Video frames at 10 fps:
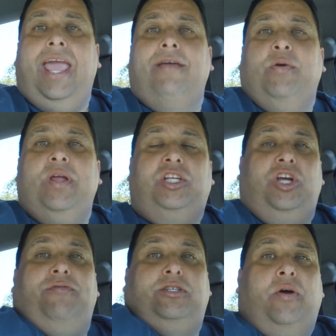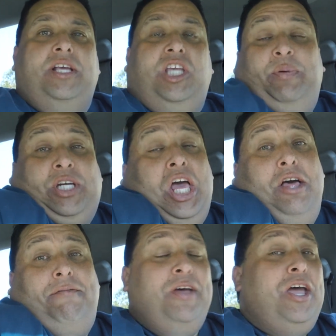everyone, it's Joe for Joey's Super
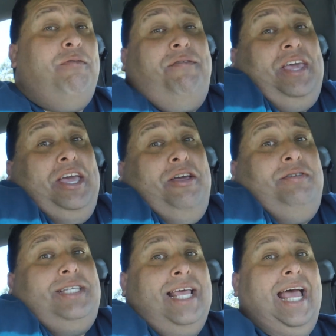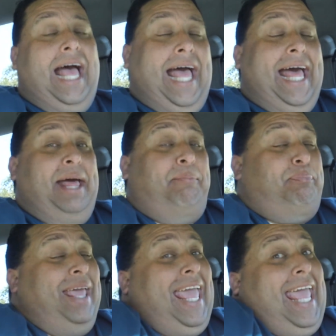Cool Food Reviews. I'm
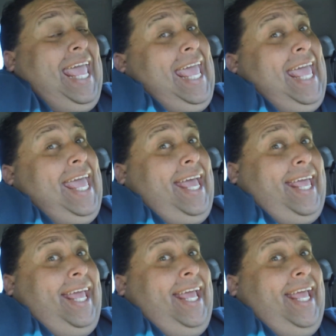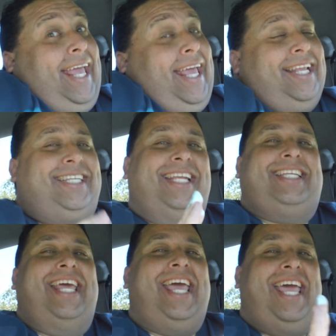back.
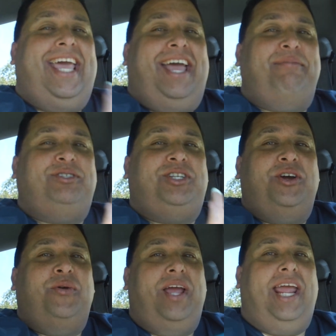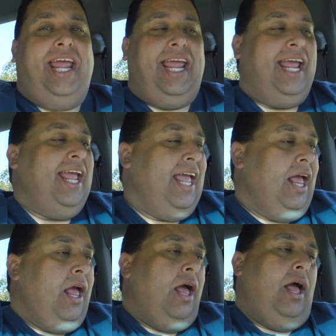Today I'm doing
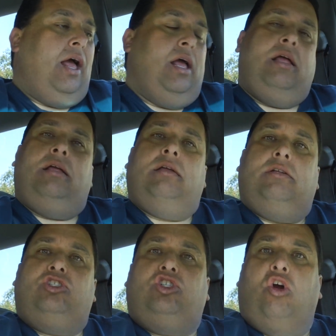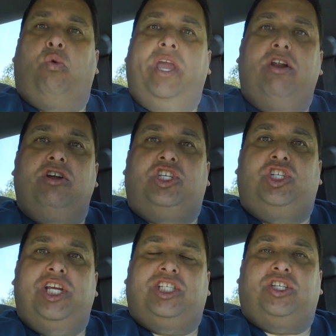the
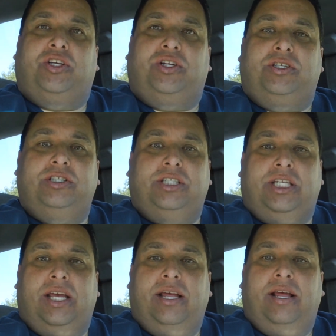Wienerschnitzel's